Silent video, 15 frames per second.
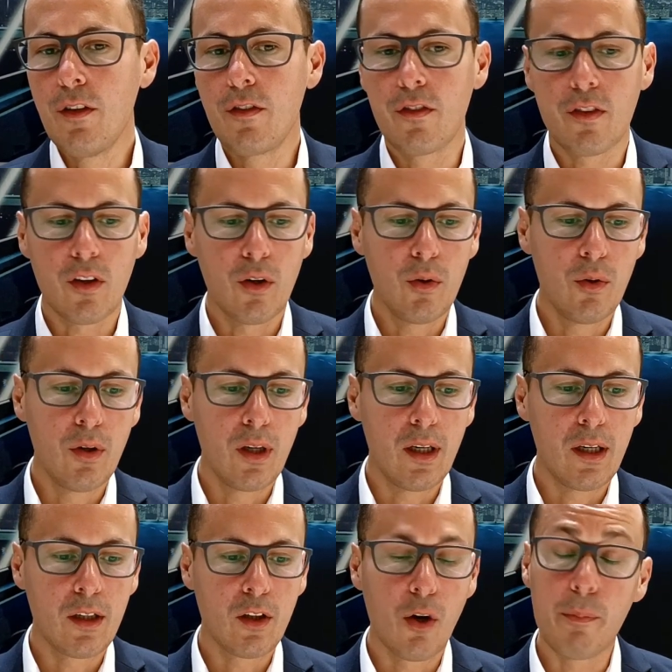So
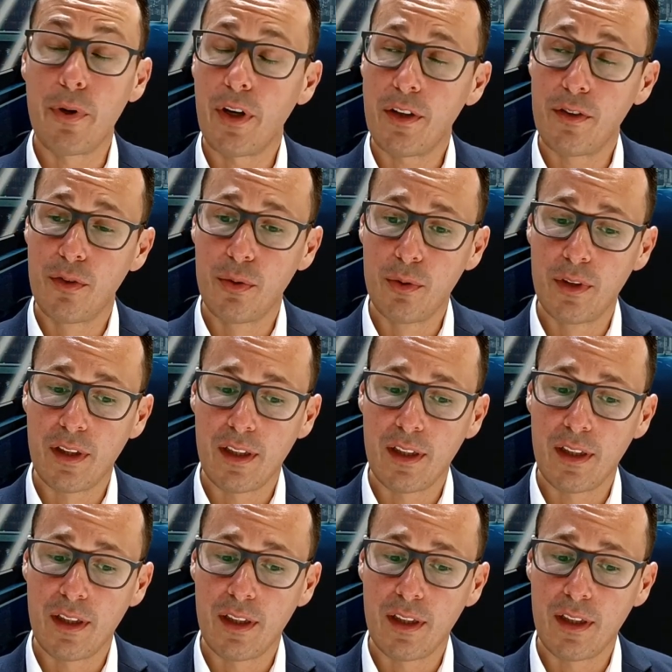compared to